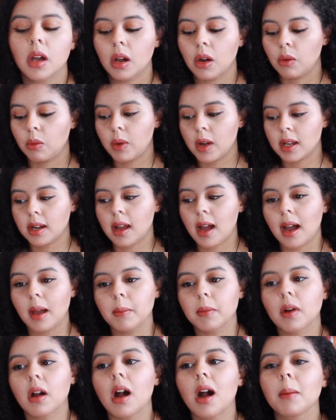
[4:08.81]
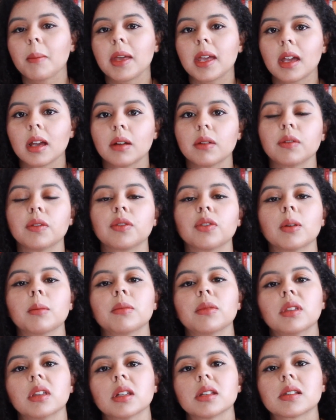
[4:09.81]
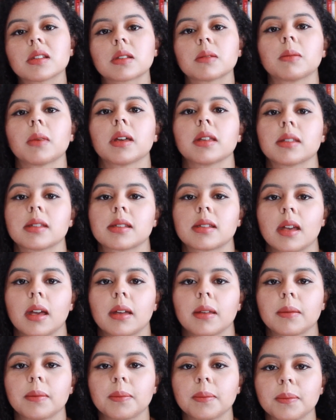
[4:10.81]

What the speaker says: when I'm coming from this mindset.